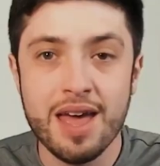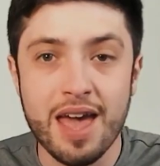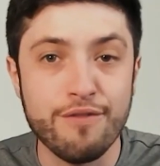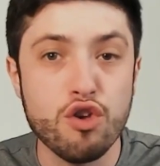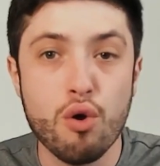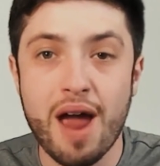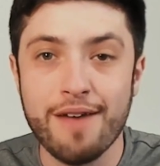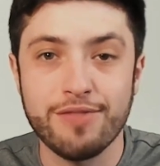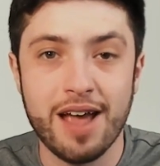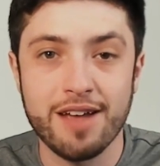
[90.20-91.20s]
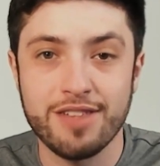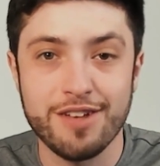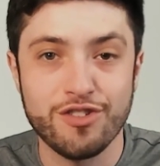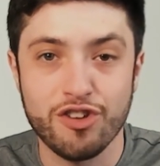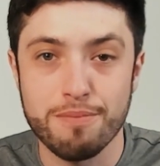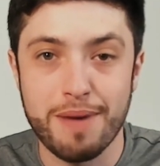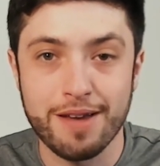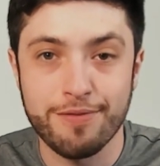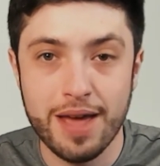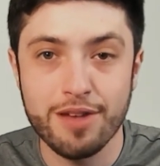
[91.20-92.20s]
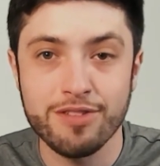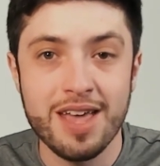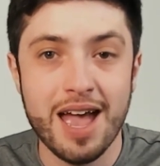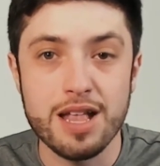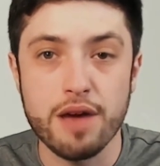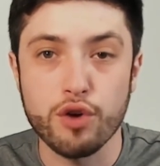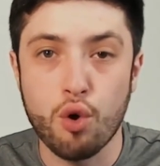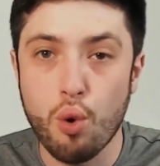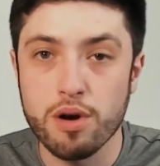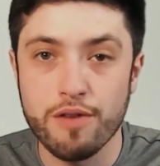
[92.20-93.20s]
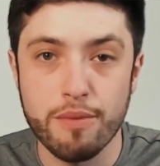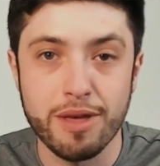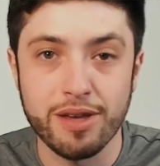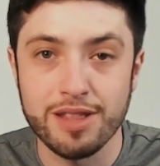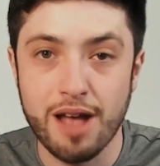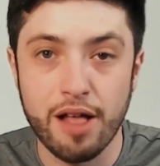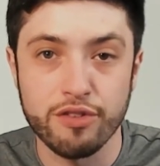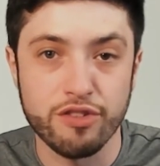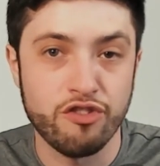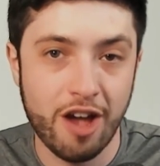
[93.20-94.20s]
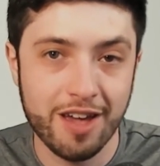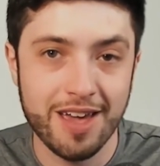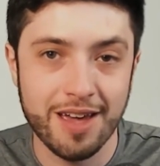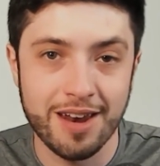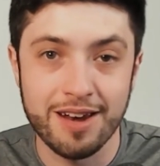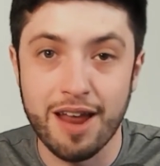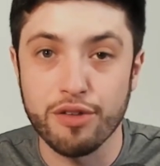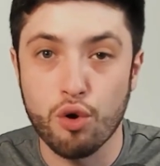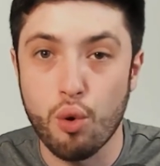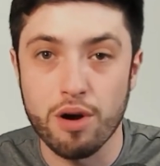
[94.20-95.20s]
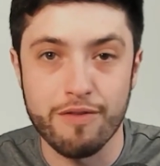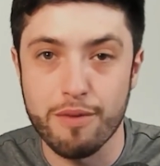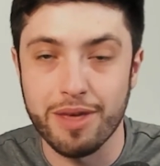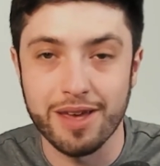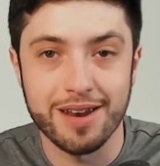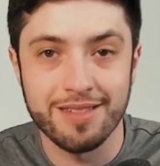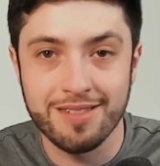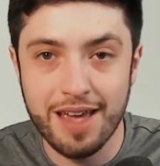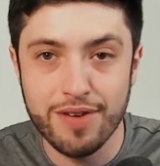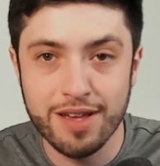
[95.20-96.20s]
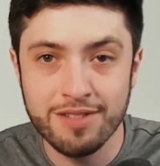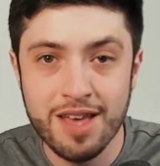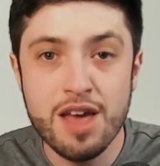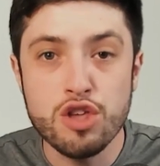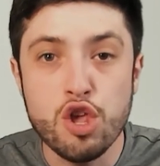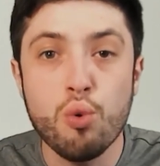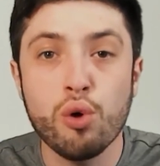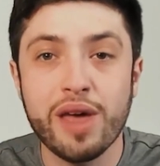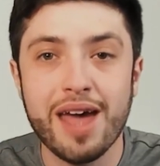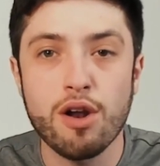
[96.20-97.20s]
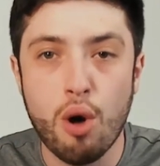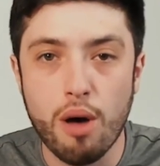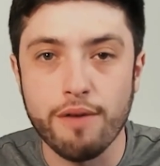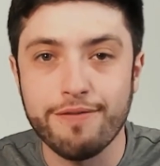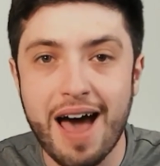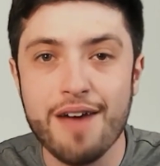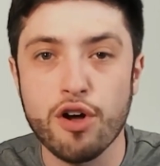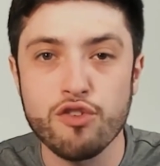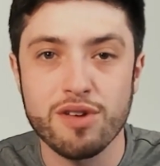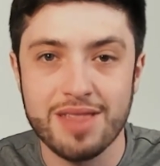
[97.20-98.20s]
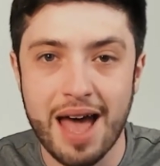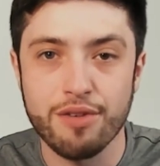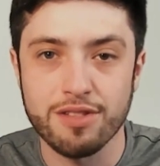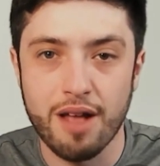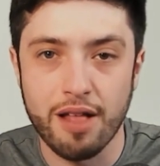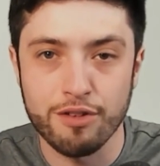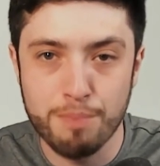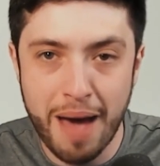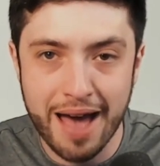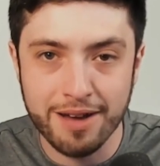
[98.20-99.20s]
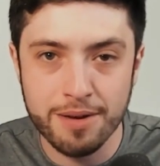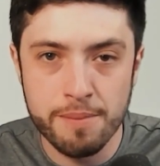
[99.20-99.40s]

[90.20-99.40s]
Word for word: If your FDIC insured bank fails and you have a quarter of a million dollars in checking and another quarter of a million in savings, you will get all $500,000 back.